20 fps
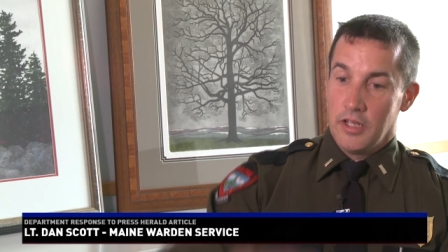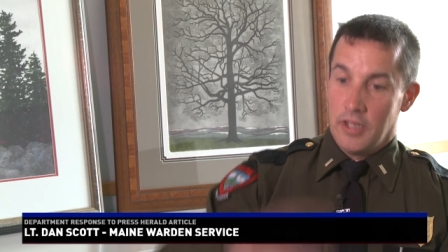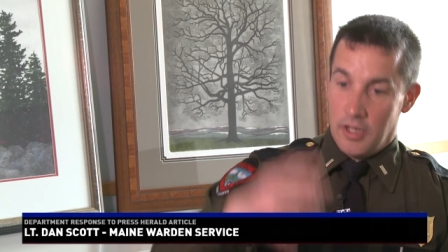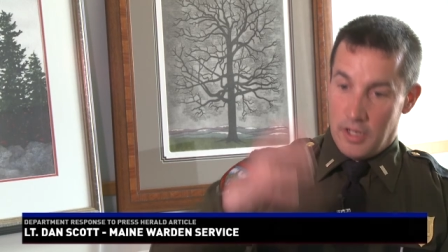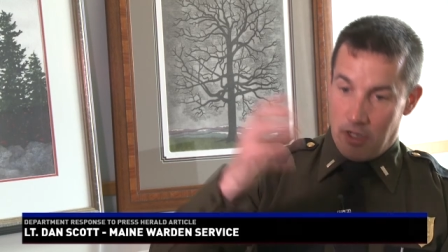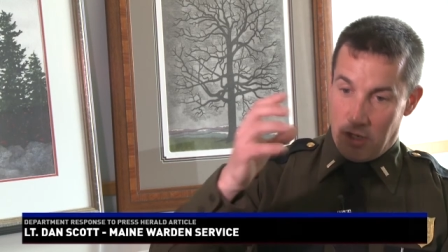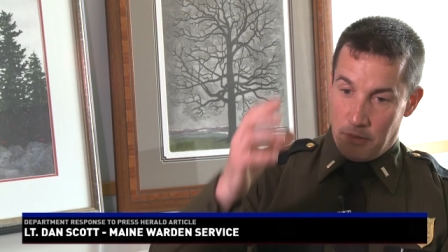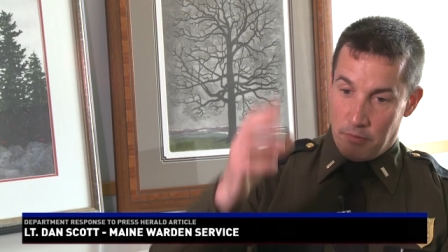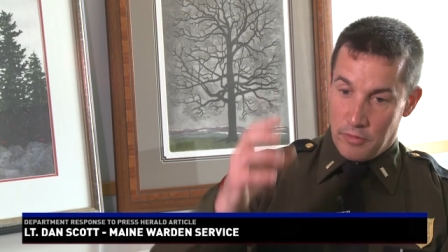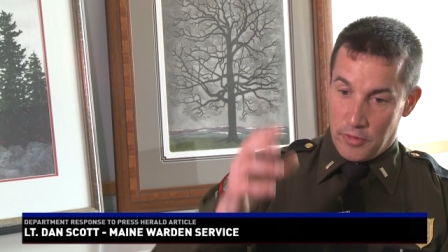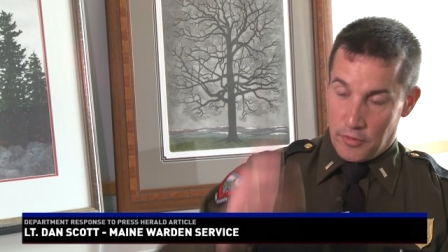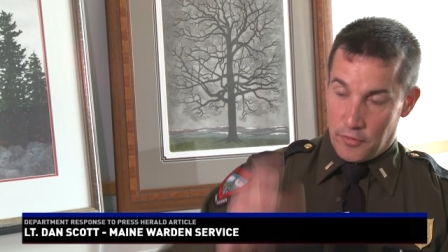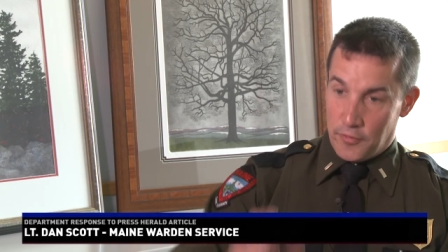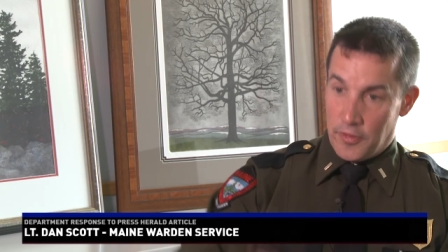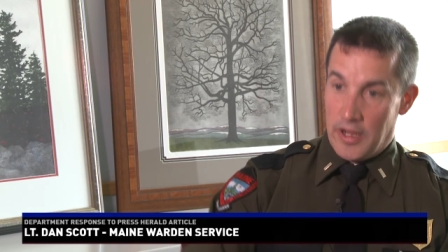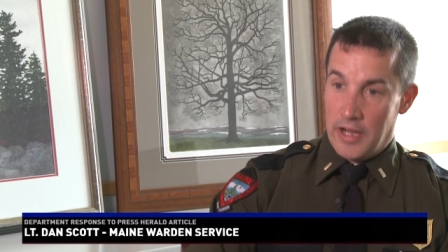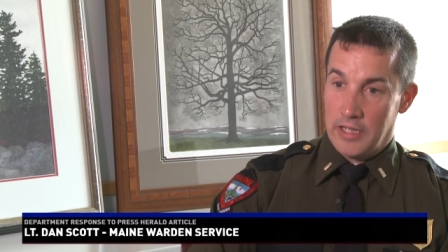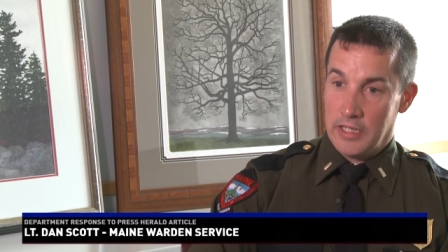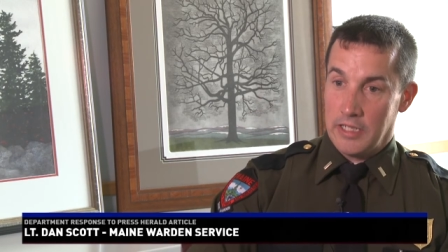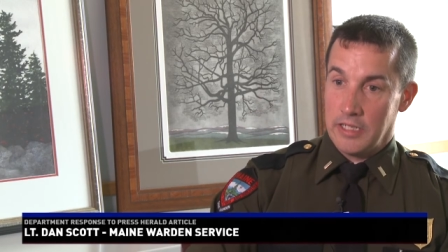um, they're
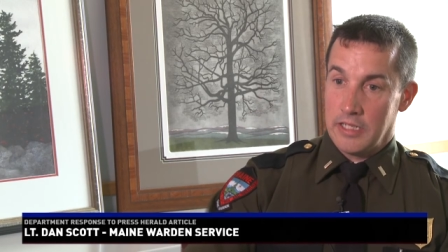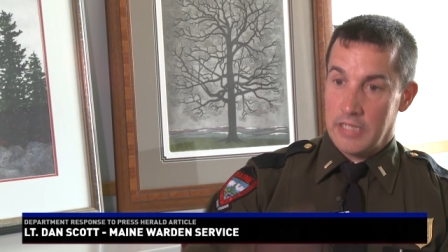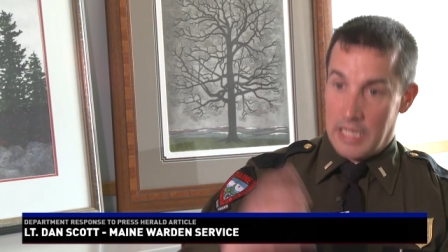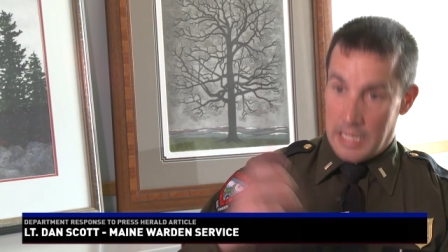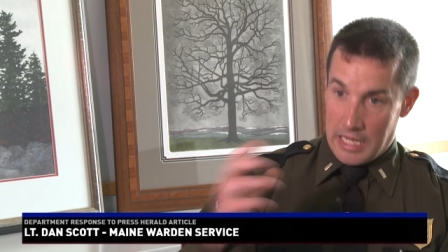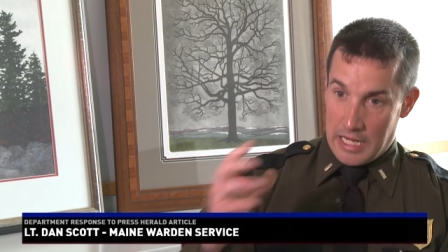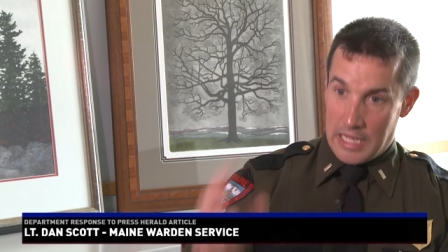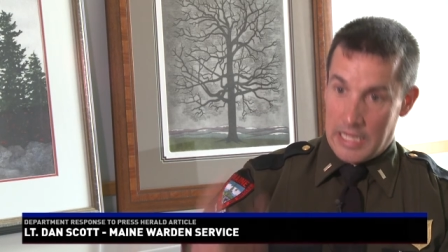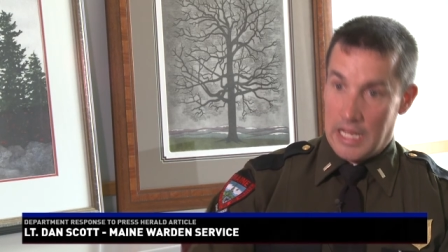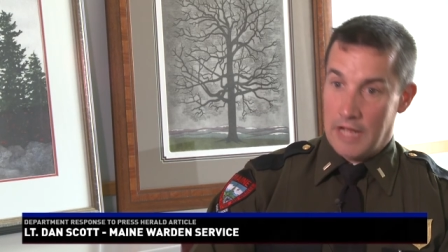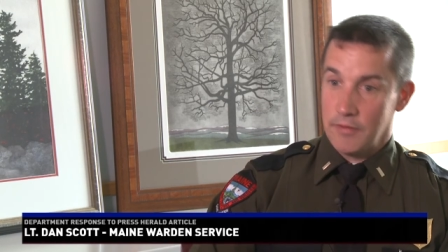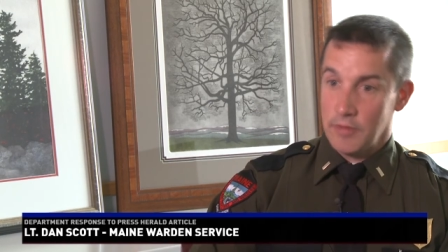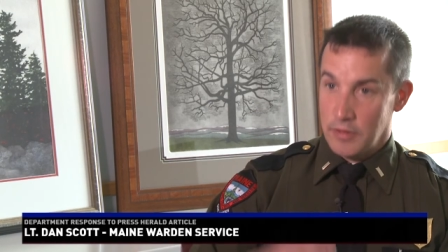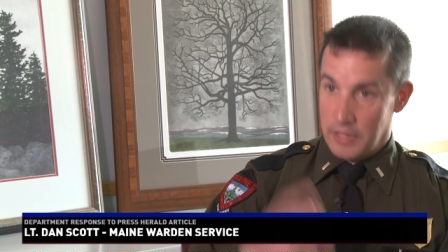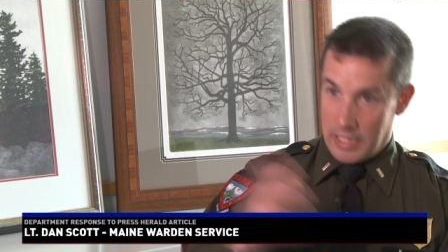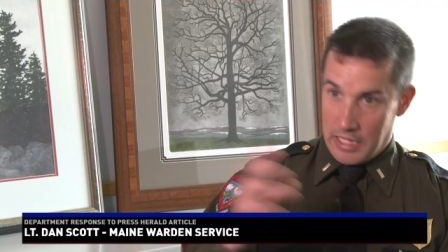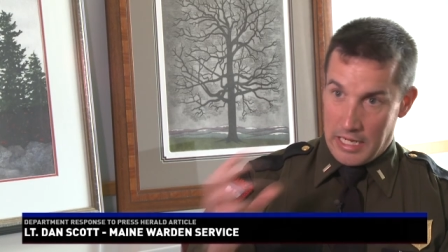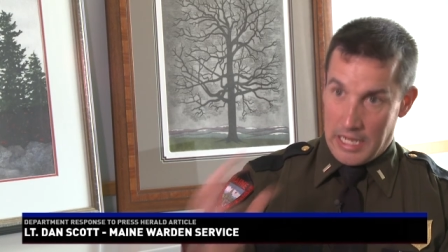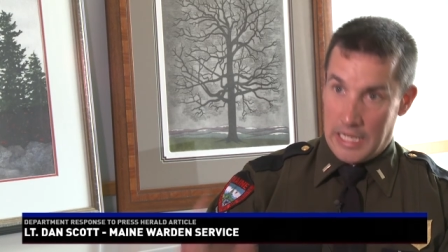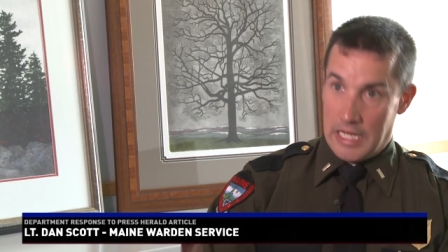finding can after
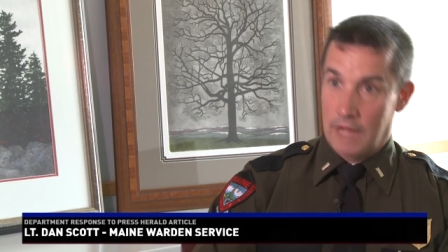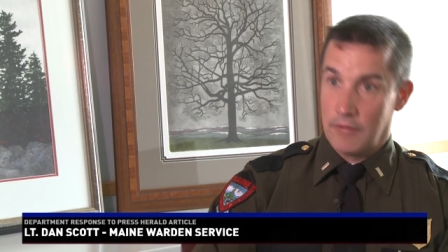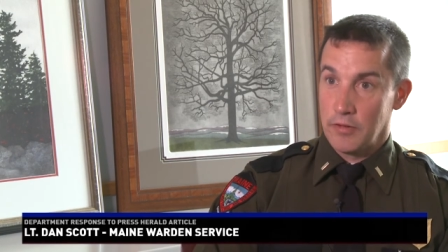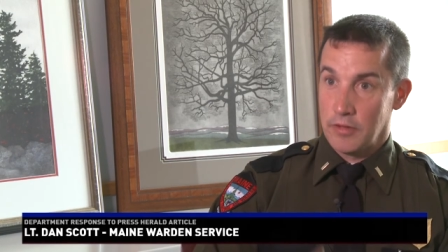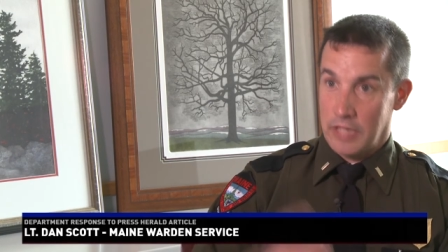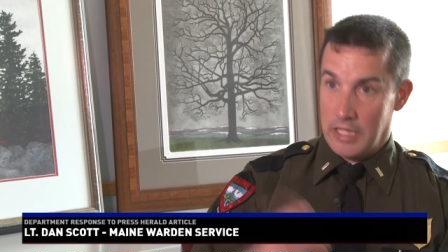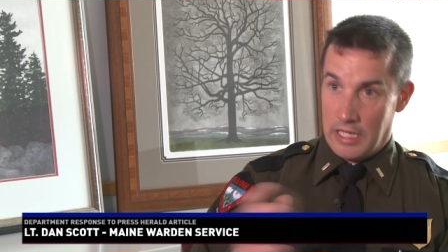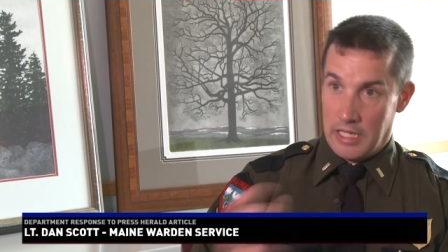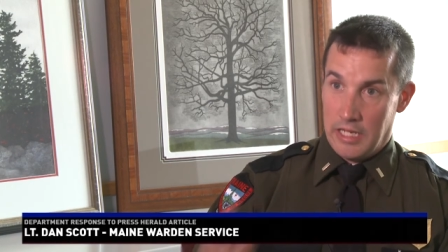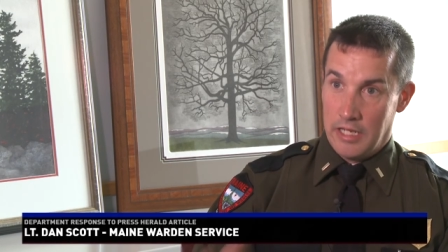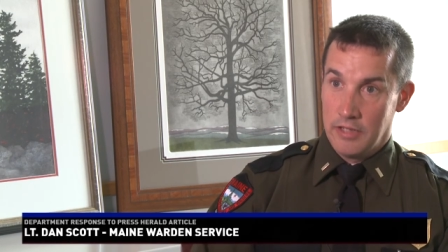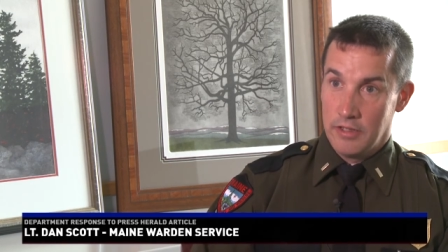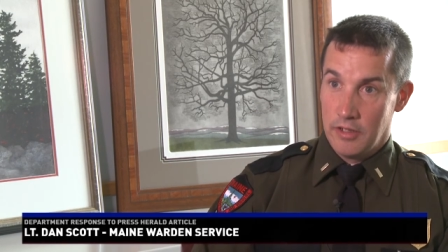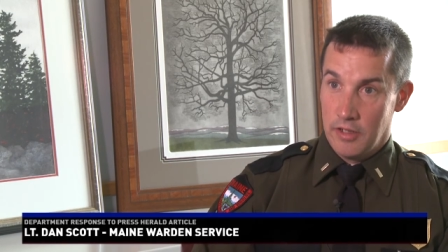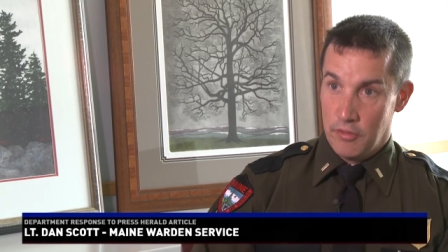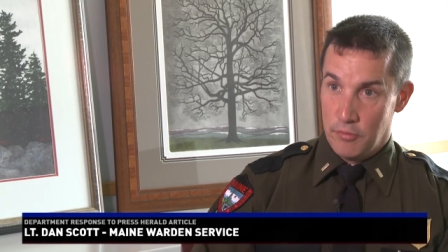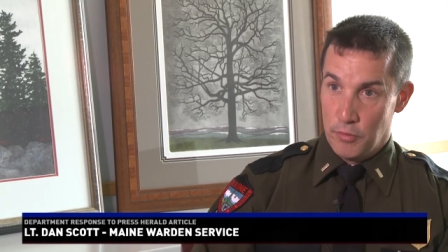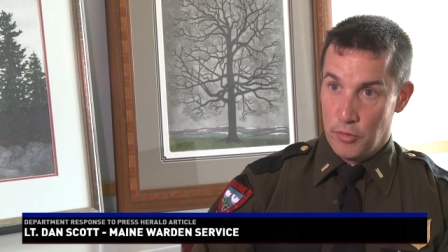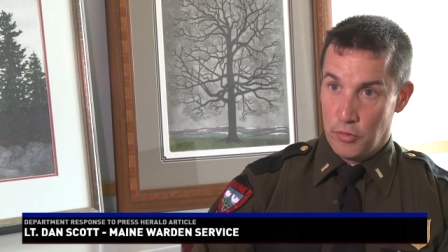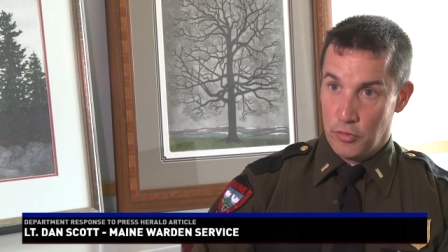can after can
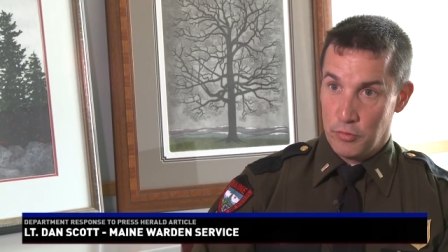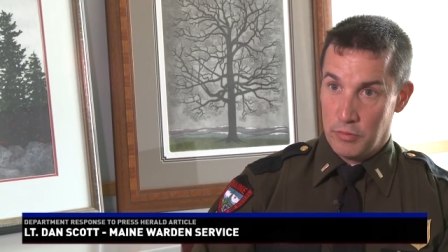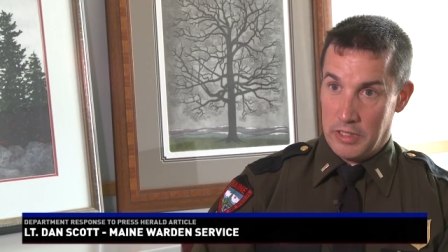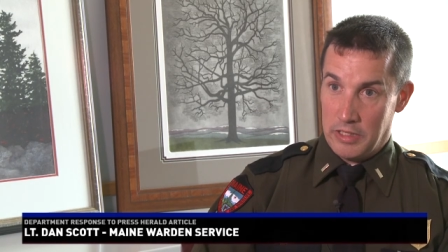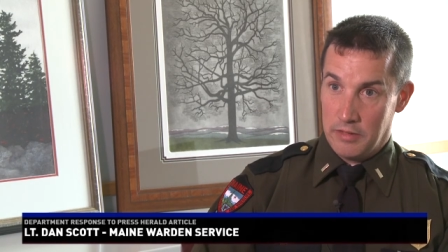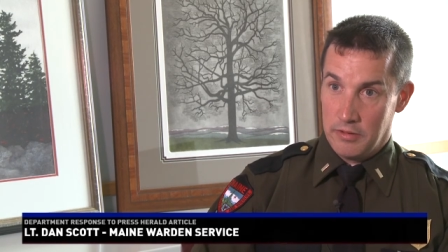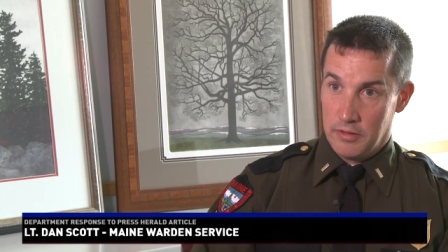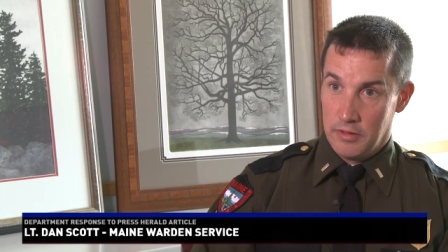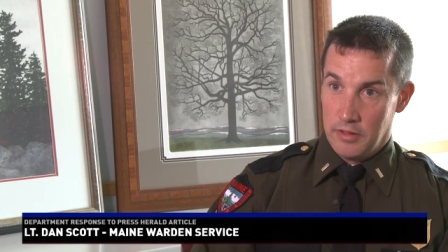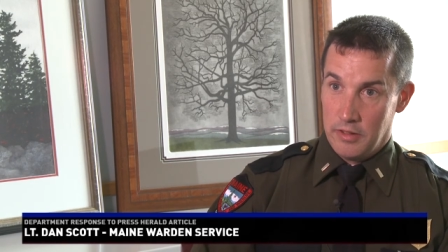of moose meat,